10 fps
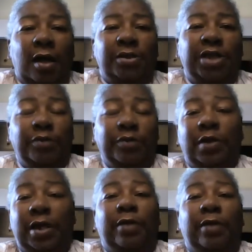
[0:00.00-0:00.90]

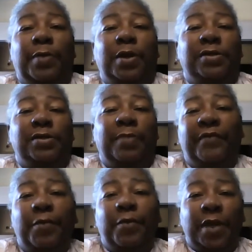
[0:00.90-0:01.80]
generally he'll post some
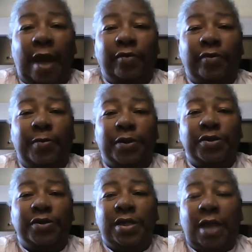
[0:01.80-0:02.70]
before and after
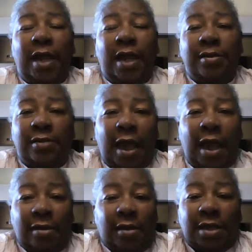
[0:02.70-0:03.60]
pictures, and
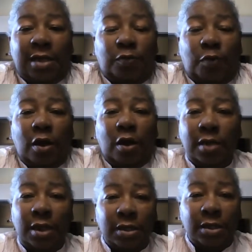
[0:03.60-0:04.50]
they his work
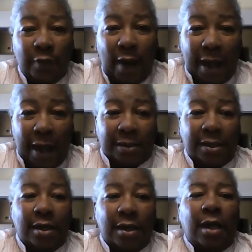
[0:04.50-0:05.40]
looks great.
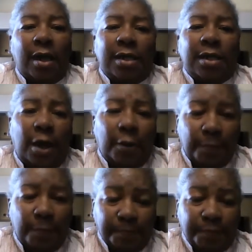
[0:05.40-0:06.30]
So
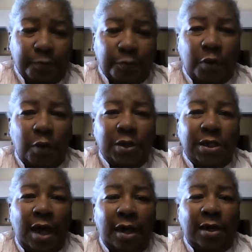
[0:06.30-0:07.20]
what we're
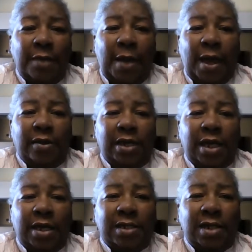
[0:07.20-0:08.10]
talking about
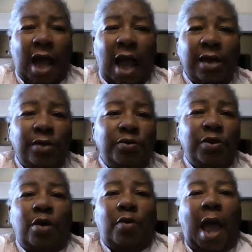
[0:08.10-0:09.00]
is I don't
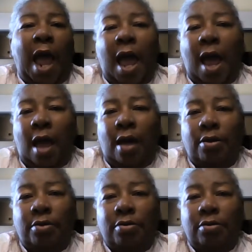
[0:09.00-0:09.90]
know
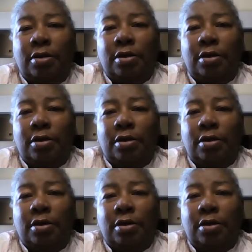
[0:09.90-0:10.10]
how